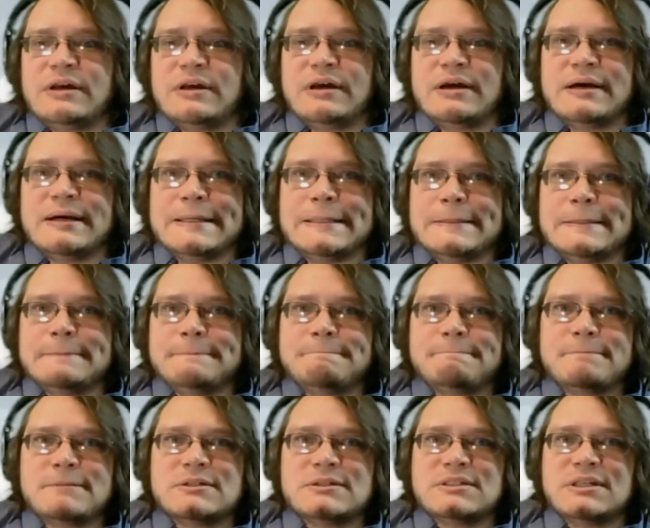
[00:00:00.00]

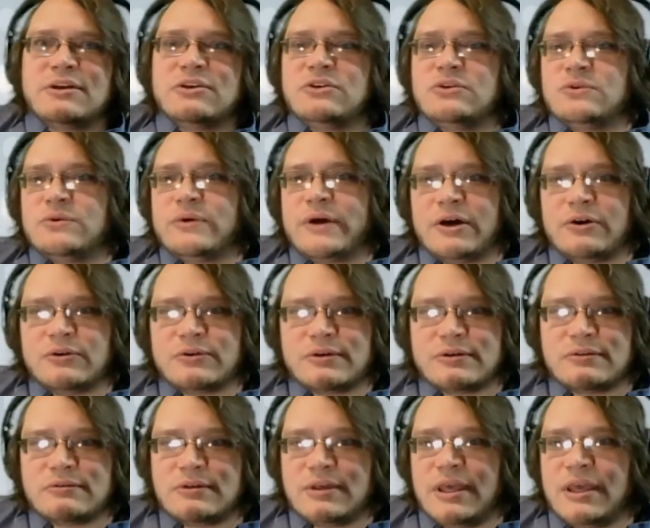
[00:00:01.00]
to tell you how
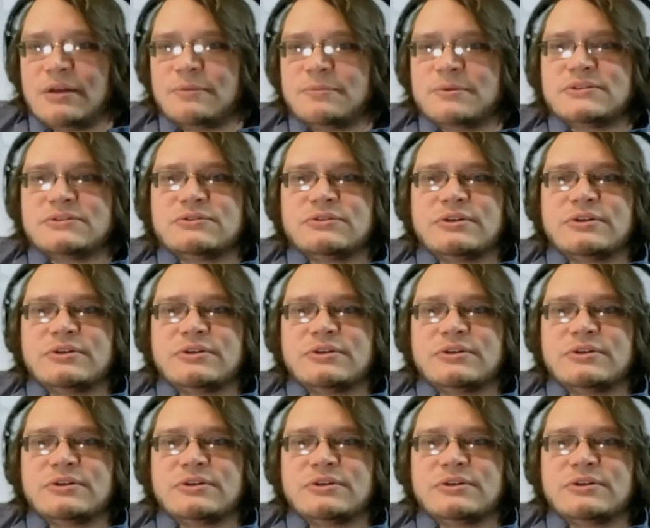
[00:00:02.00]
cannabis